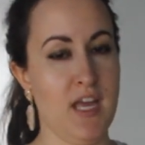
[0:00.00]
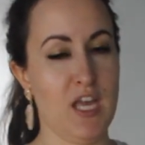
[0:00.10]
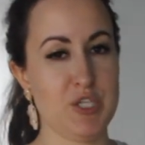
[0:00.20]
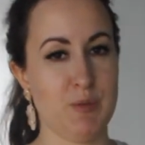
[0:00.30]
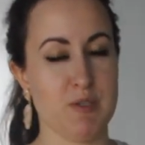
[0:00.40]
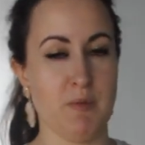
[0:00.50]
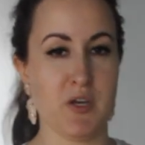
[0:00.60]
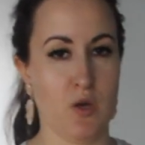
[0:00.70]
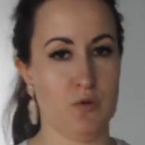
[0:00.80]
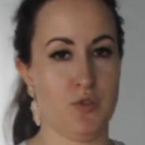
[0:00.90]
H&M is
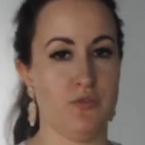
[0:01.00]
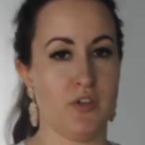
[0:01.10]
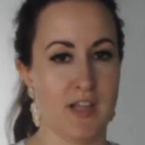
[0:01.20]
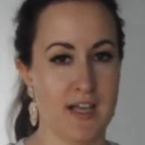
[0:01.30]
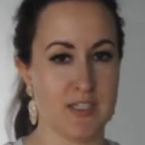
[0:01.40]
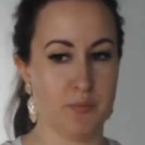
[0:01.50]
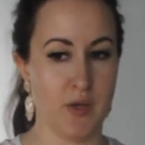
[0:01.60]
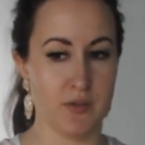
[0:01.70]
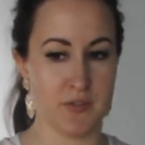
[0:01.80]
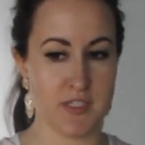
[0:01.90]
my go-to for classic
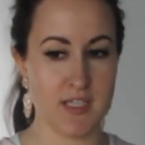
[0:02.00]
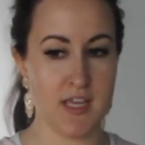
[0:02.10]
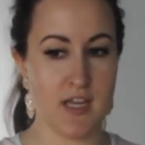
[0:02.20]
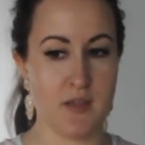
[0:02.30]
belts.